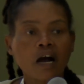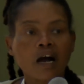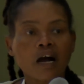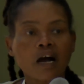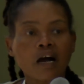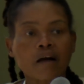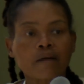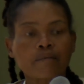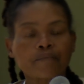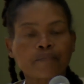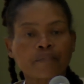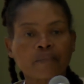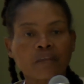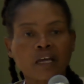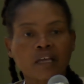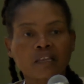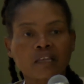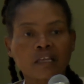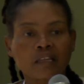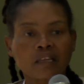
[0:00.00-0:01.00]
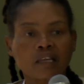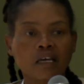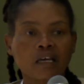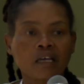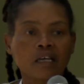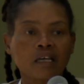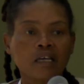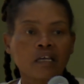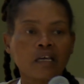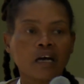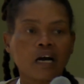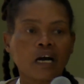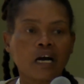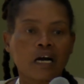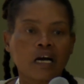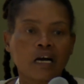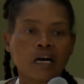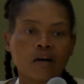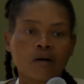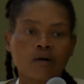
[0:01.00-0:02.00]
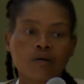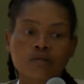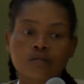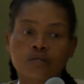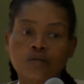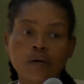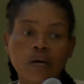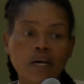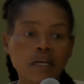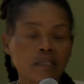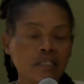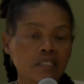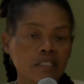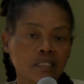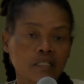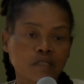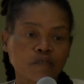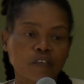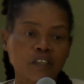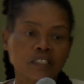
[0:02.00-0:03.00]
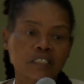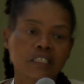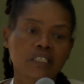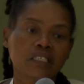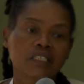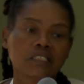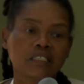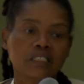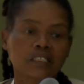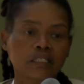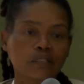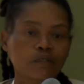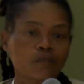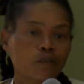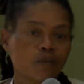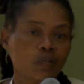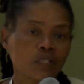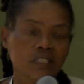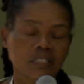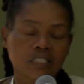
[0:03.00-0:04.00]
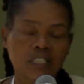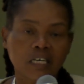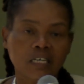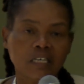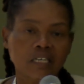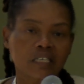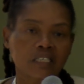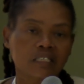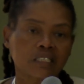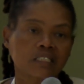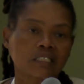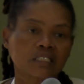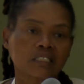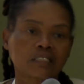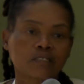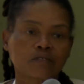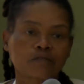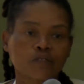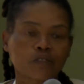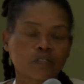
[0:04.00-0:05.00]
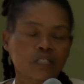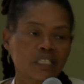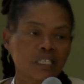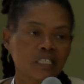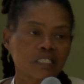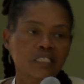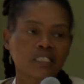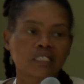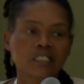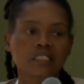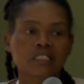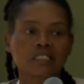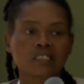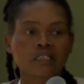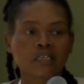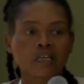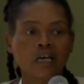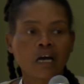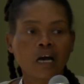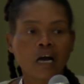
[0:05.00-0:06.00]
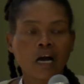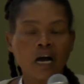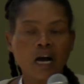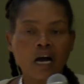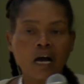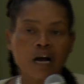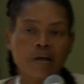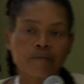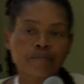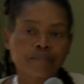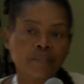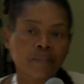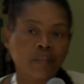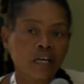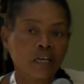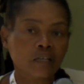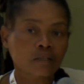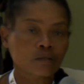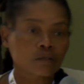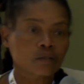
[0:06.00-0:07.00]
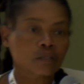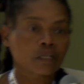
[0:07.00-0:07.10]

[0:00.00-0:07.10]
And then they also had these facilities for integration, for testing that